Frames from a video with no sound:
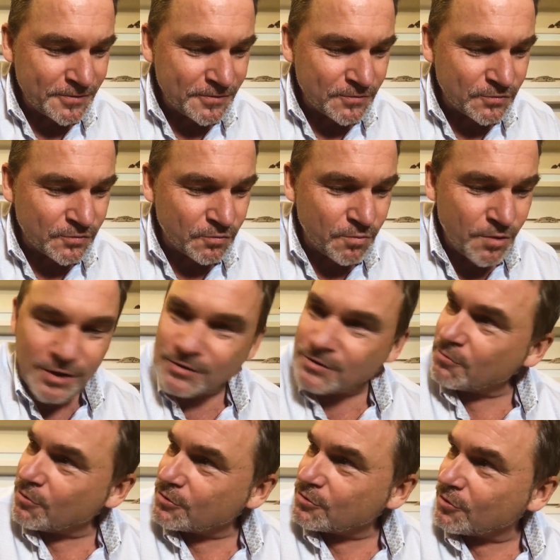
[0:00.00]
sort of work
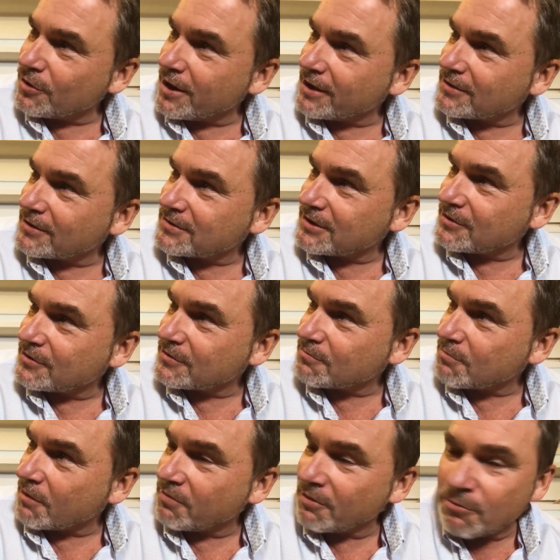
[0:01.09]
towards your legacy, because
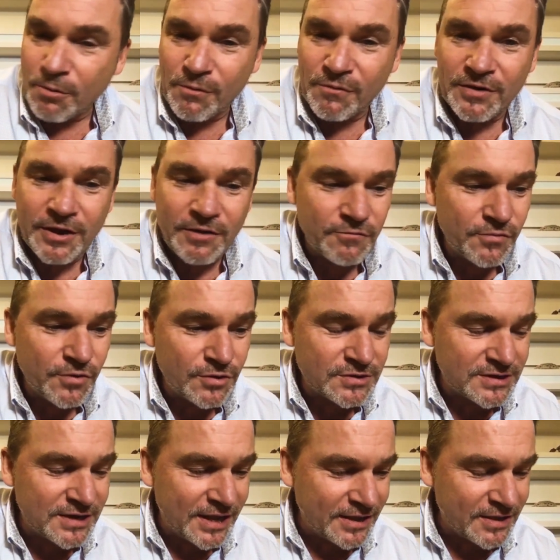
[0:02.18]
I think what we've learned for you
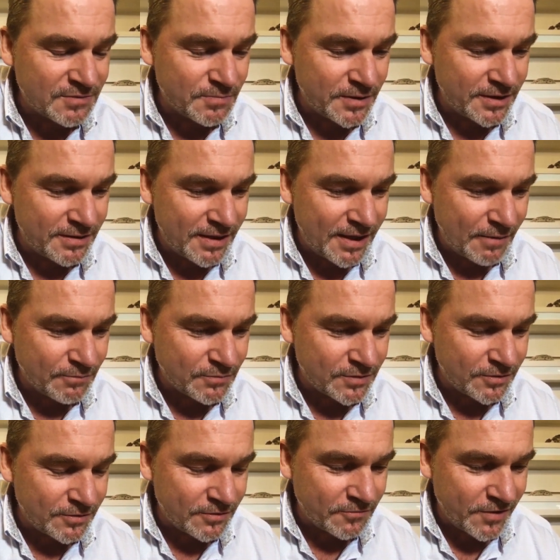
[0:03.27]
today has been
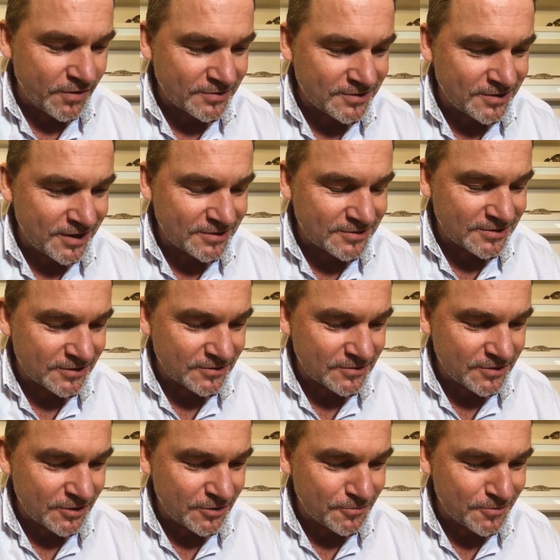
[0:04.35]
absolutely fascinating.
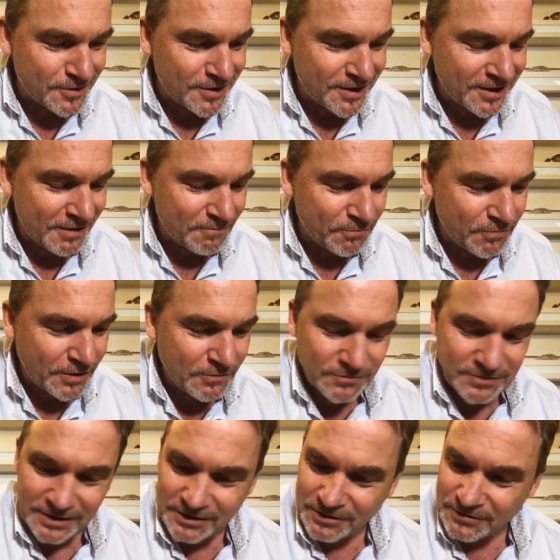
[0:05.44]
So again, thank you for
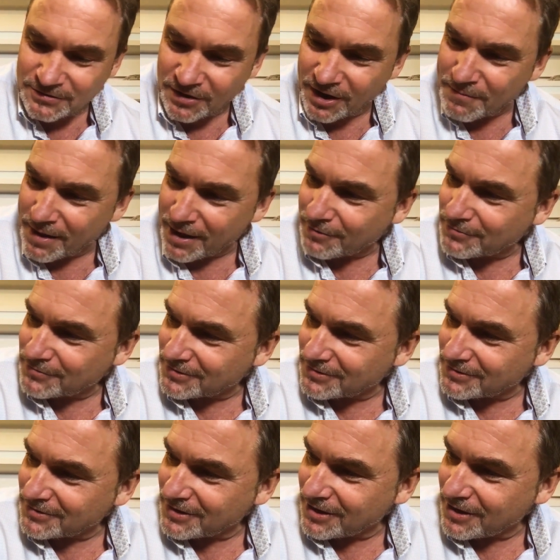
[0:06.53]
taking the time out,
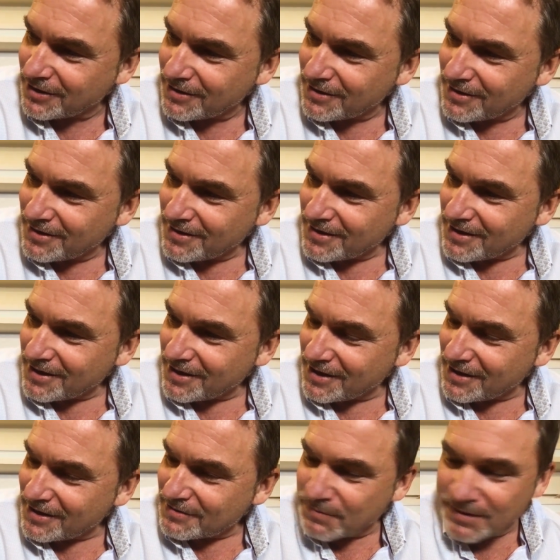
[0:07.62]
and
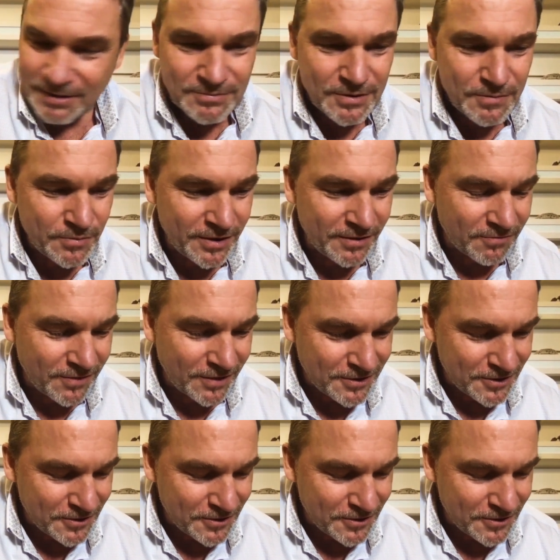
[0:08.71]
it's been absolutely brilliant. Thank